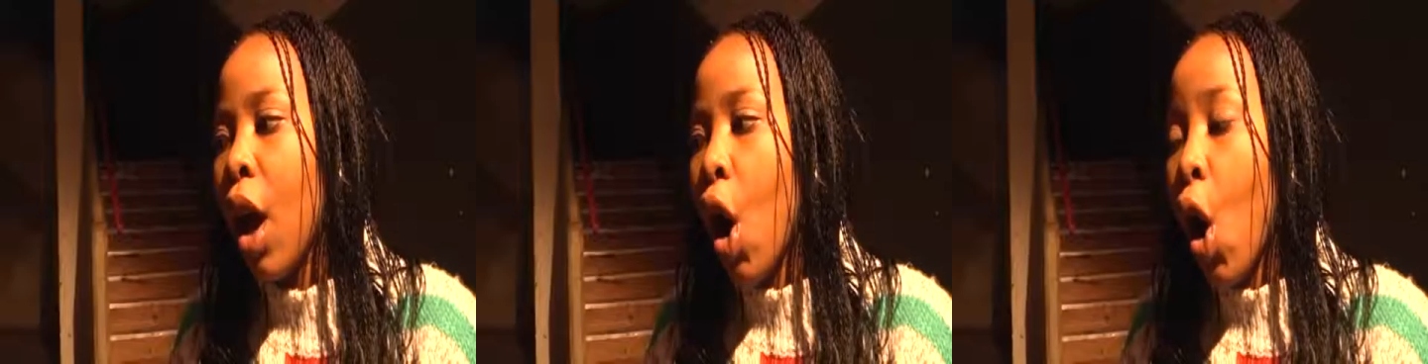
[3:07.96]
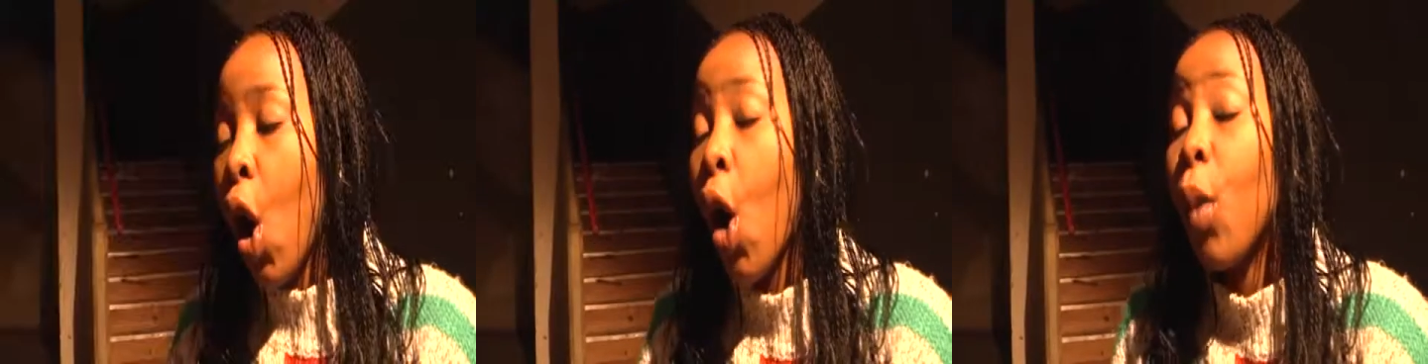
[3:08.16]

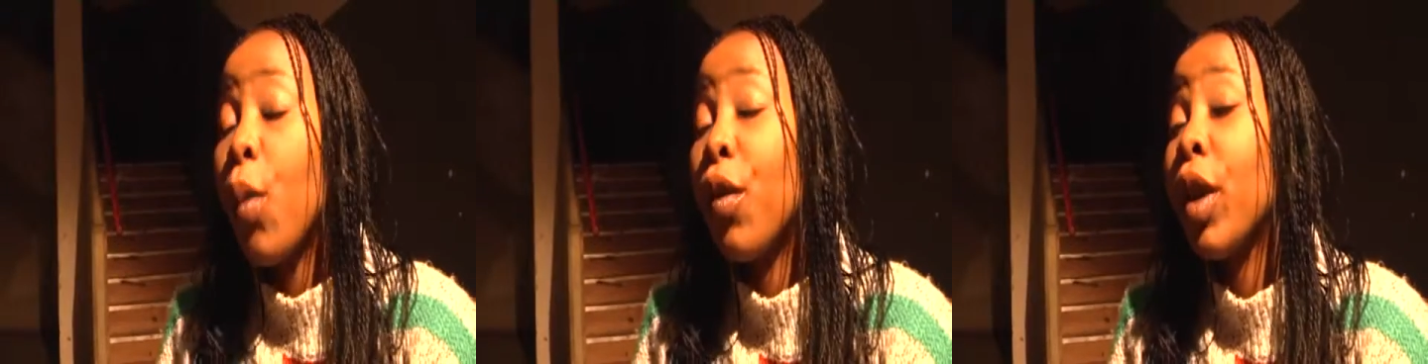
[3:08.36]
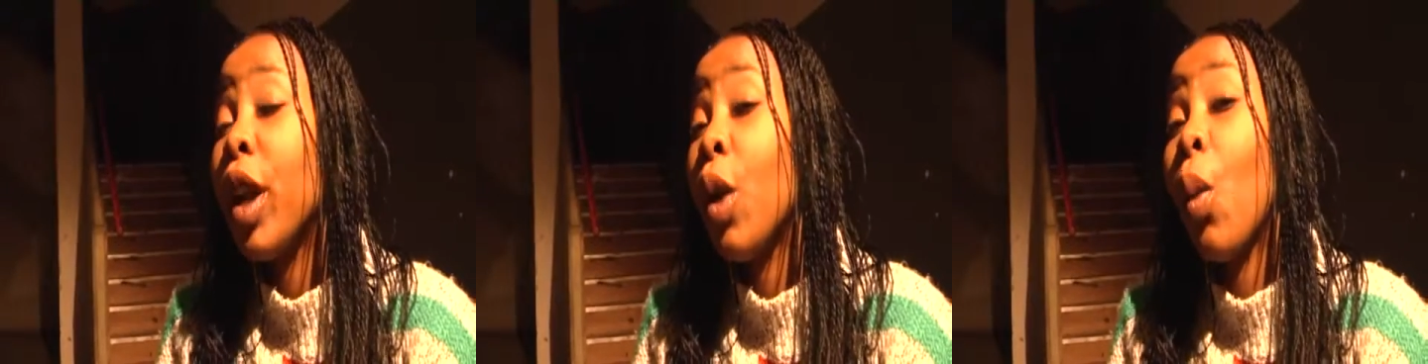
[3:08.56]

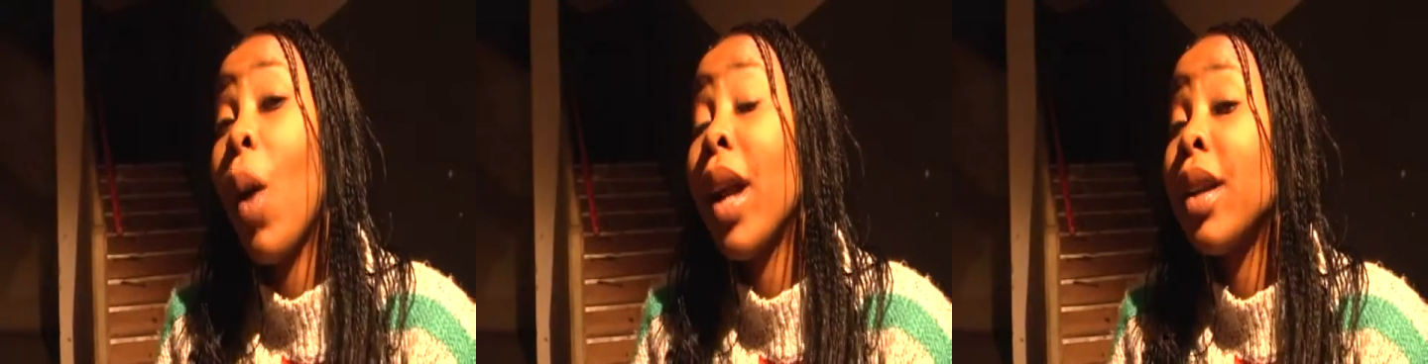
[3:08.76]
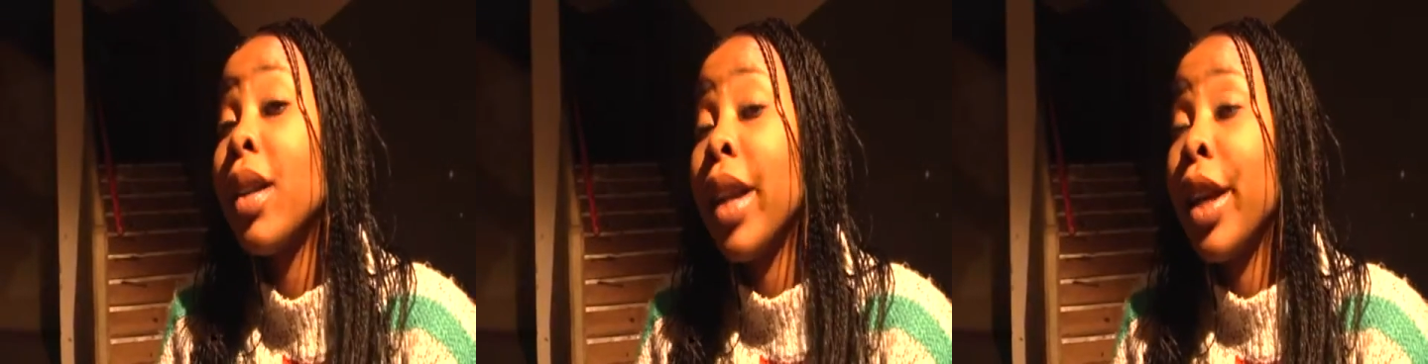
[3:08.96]
Hopefully
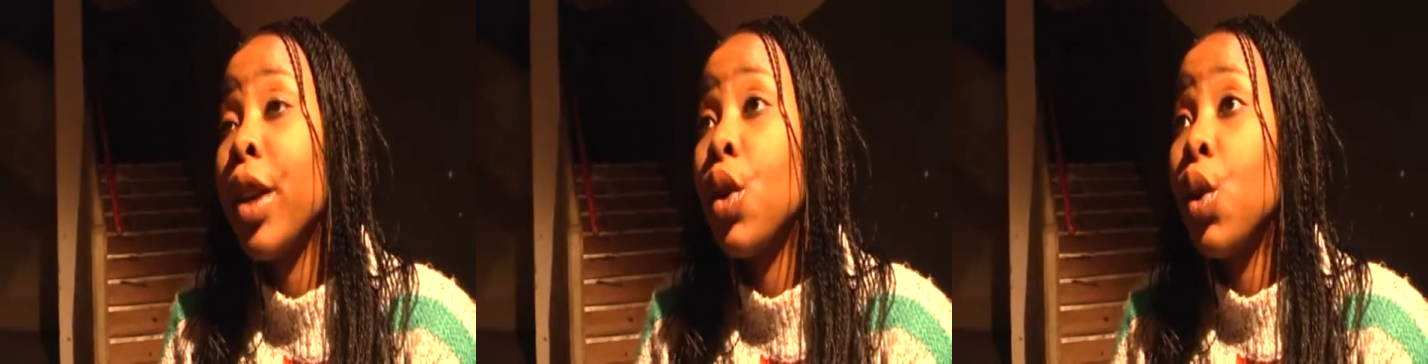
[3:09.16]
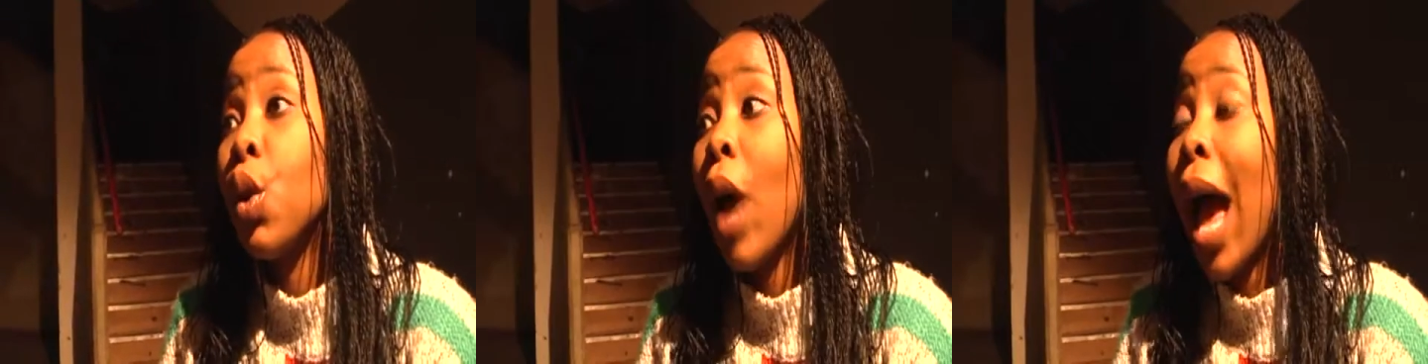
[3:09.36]
one day
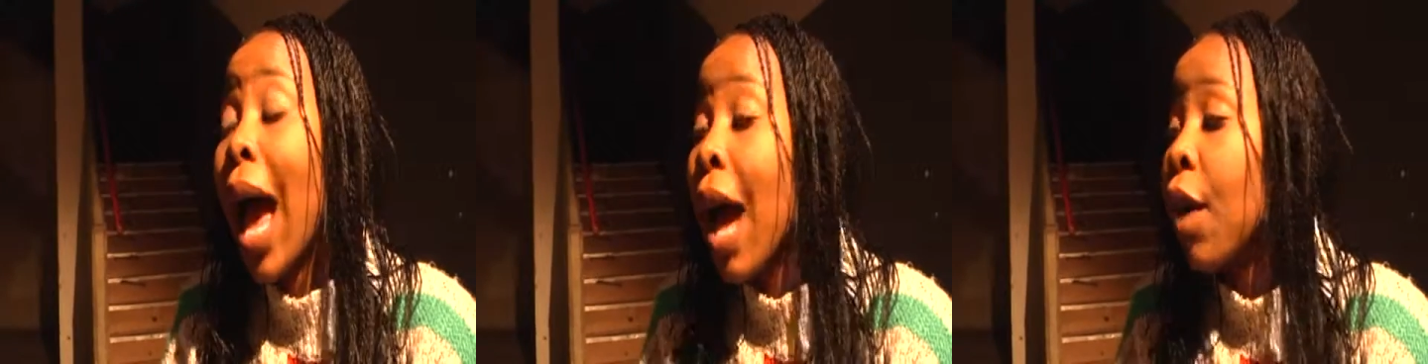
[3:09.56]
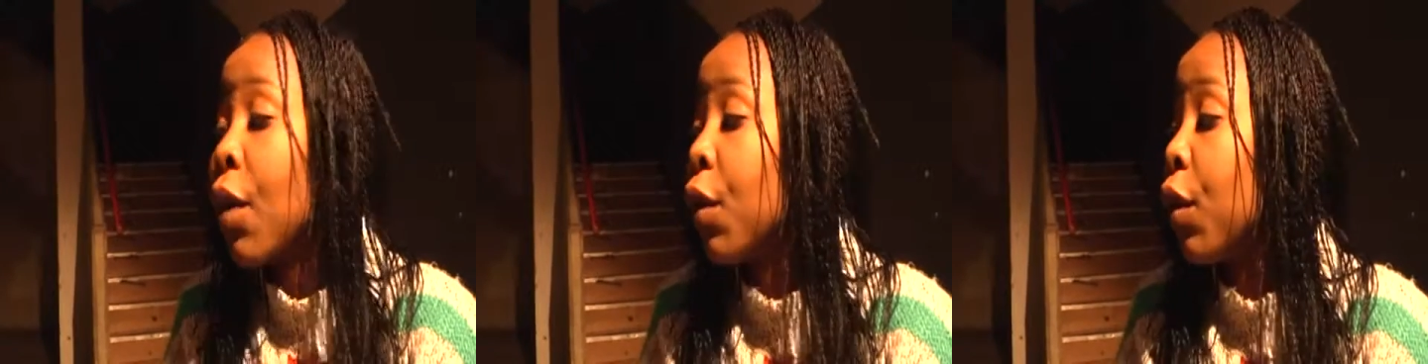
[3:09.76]
to
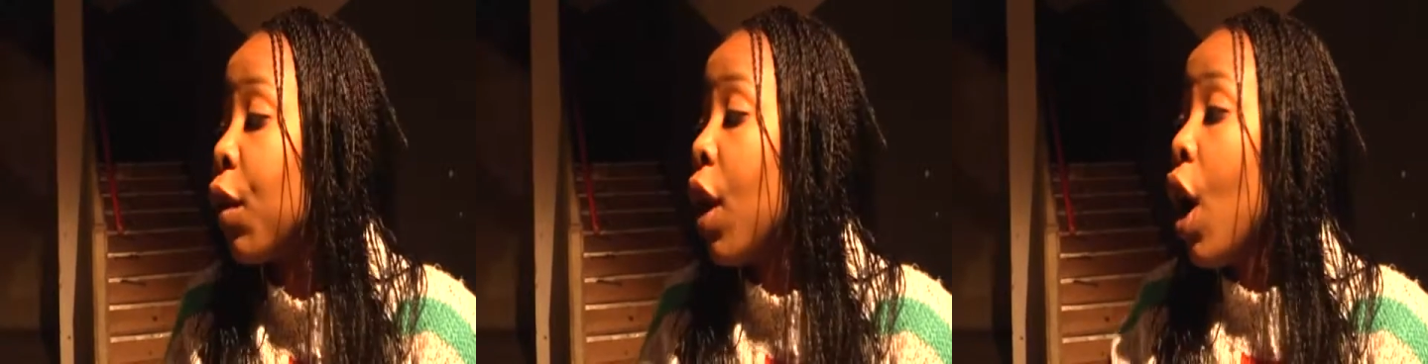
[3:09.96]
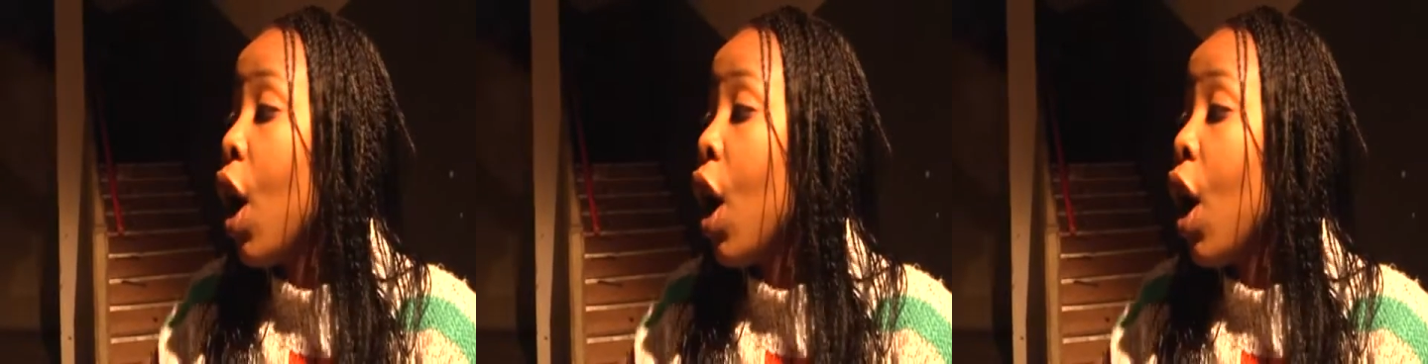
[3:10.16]
have